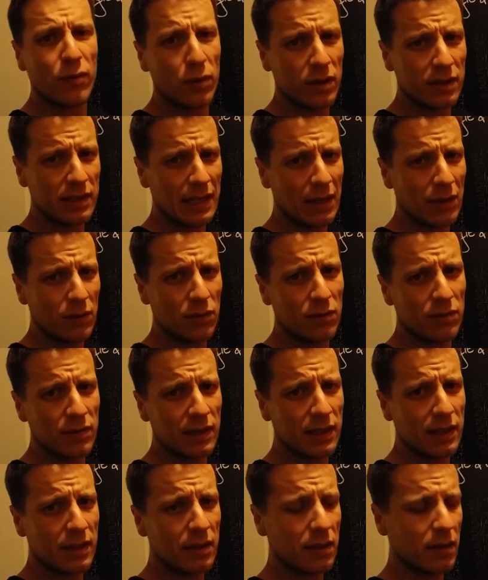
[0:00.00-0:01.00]
worked out
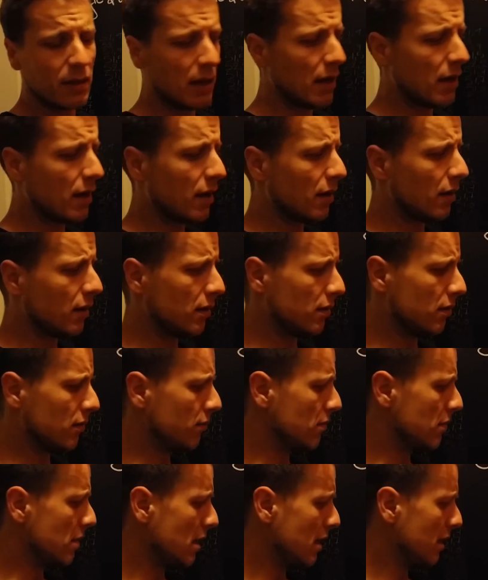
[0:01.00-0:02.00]
already.
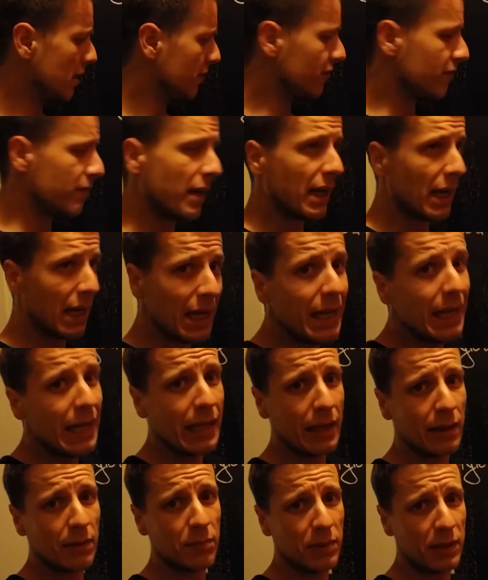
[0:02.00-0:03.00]
I've been
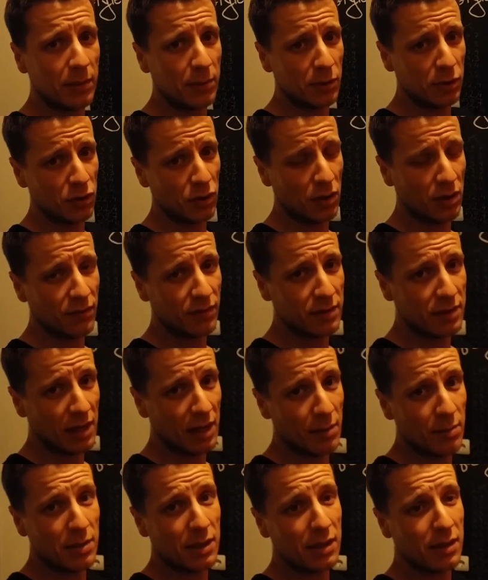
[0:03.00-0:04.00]
cleaning pretty much all of the
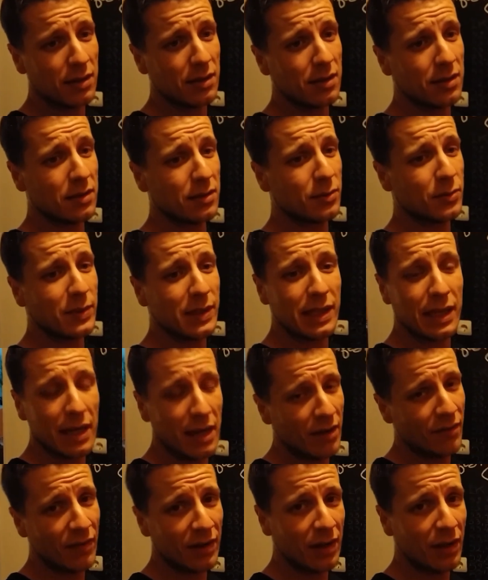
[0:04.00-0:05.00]
time because we didn't
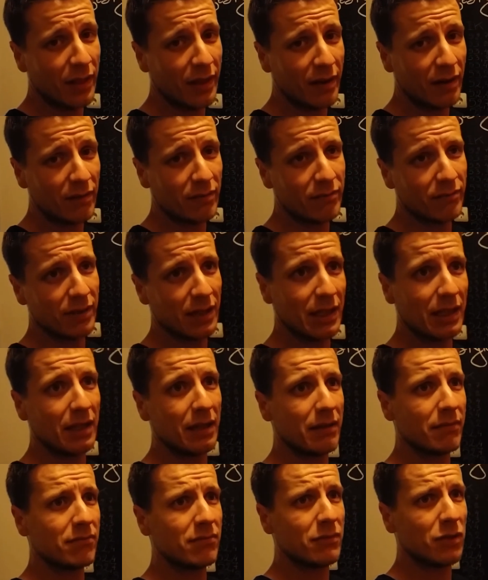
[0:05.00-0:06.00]
have anything
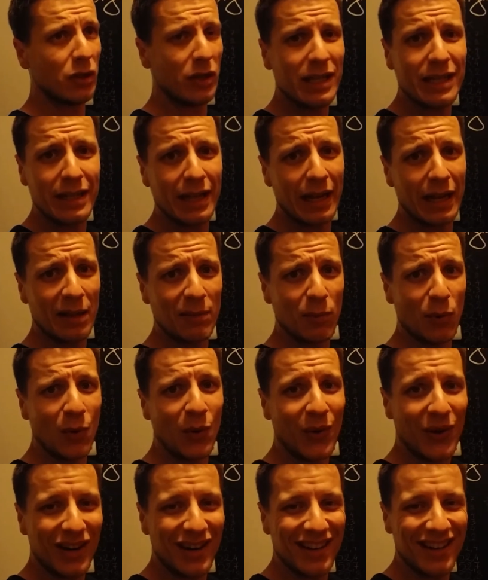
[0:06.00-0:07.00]
really to eat
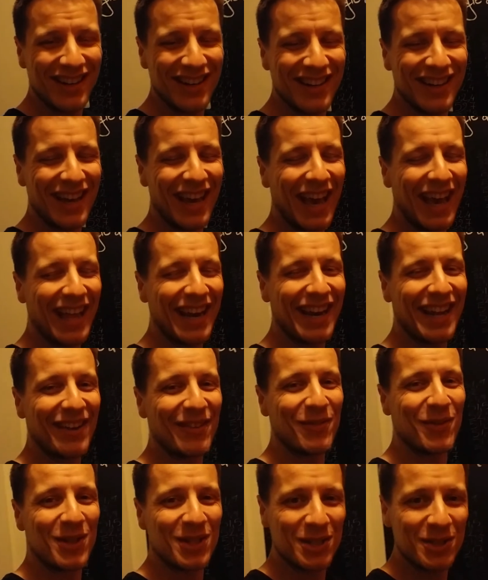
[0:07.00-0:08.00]
anymore. And I
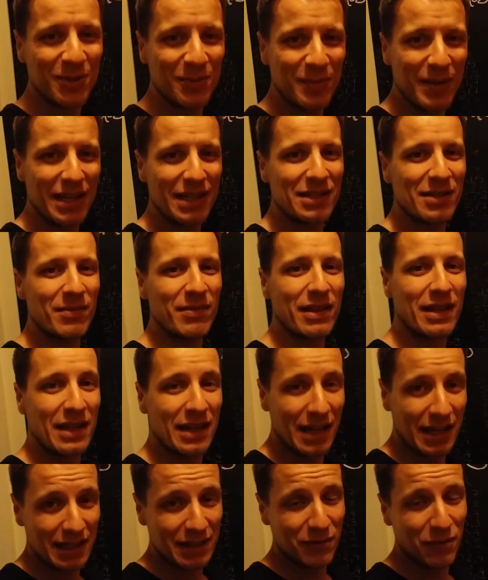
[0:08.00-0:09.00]
wanted to make something
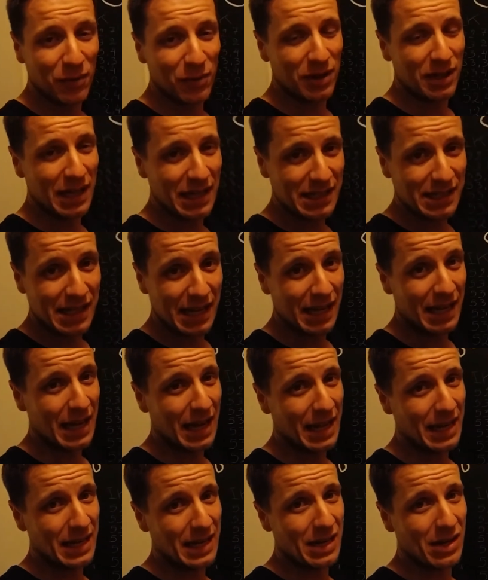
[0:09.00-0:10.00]
nice for the next day,
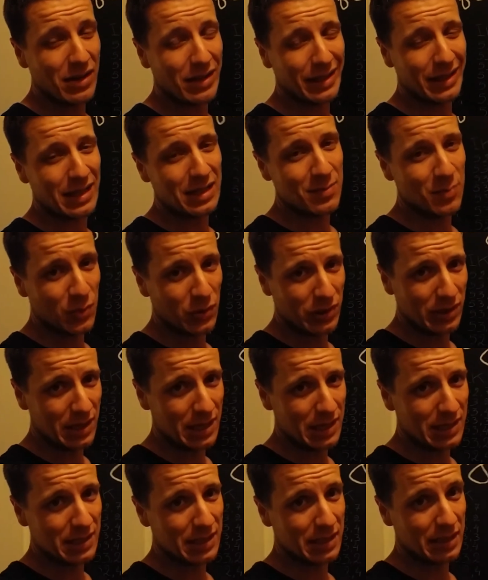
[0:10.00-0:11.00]
and nothing is more
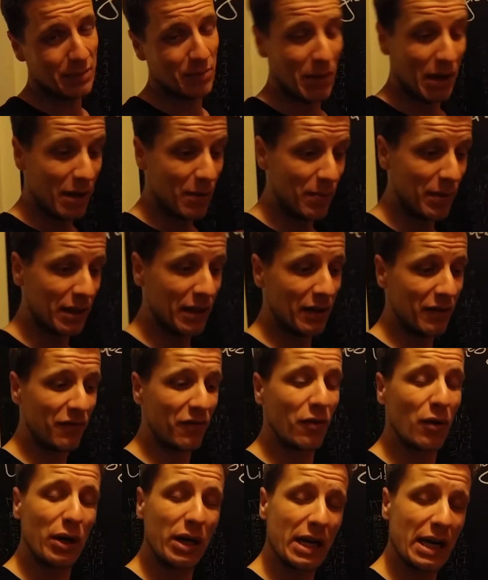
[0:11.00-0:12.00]
nice, in my opinion,
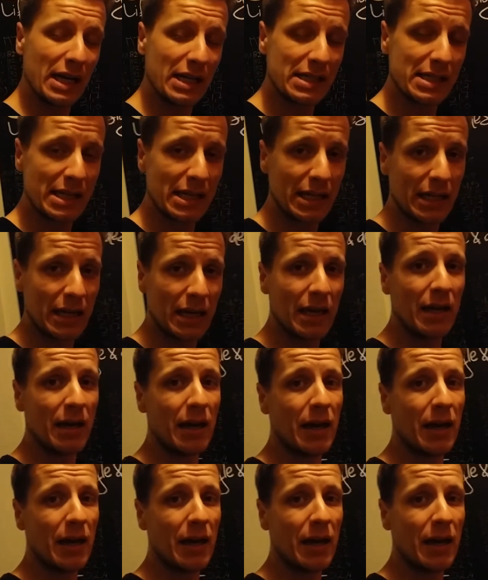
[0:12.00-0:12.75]
for the next day.